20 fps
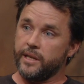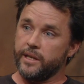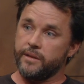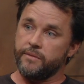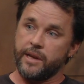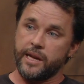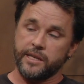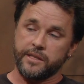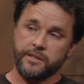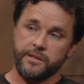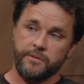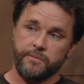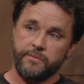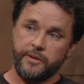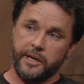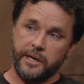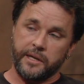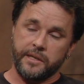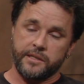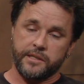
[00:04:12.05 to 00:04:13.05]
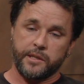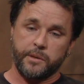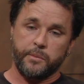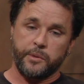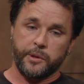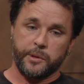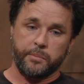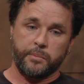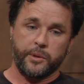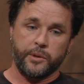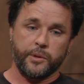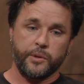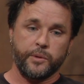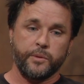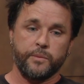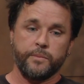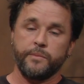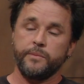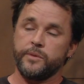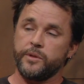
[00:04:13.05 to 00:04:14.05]
it, has the very similar
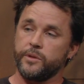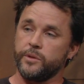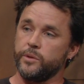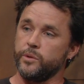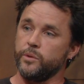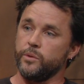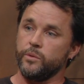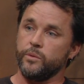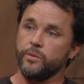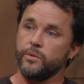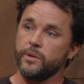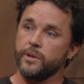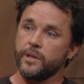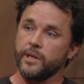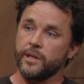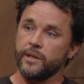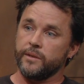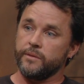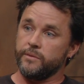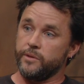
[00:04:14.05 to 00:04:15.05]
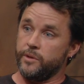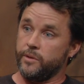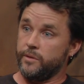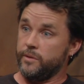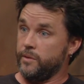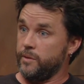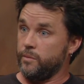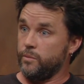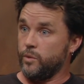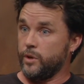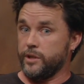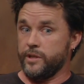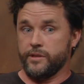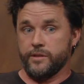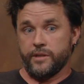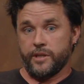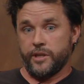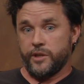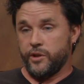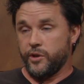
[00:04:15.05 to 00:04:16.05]
bloom to uh, the
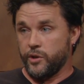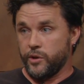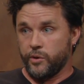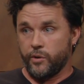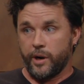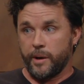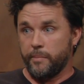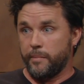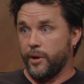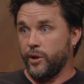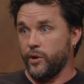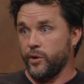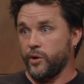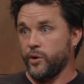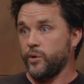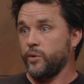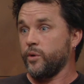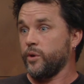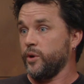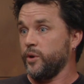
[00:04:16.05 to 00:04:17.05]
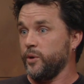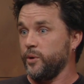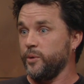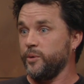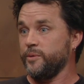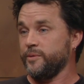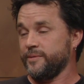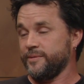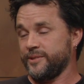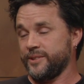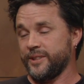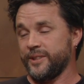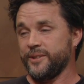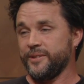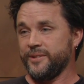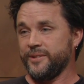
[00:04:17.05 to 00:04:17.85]
ones that your grandmother grew. Right. So